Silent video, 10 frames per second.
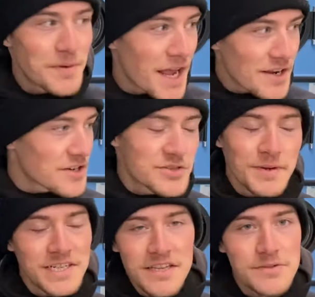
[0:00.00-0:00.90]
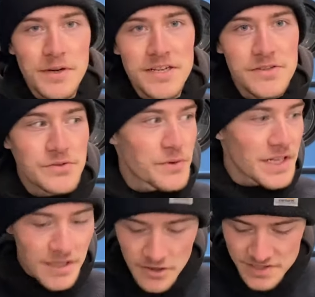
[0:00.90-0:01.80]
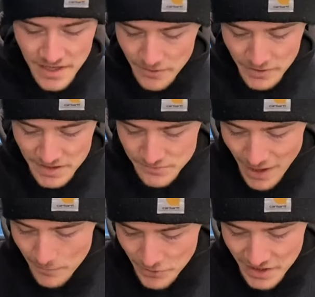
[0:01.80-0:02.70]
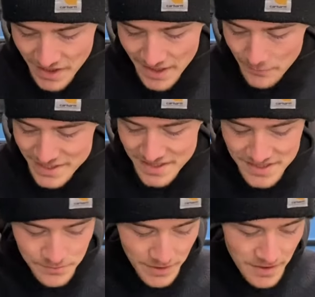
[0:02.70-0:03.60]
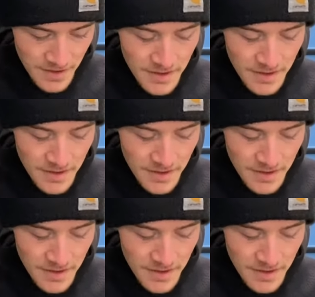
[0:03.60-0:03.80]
But I, I just went to this one because it was really close, and then I realized, wow, I'm really glad I went to this one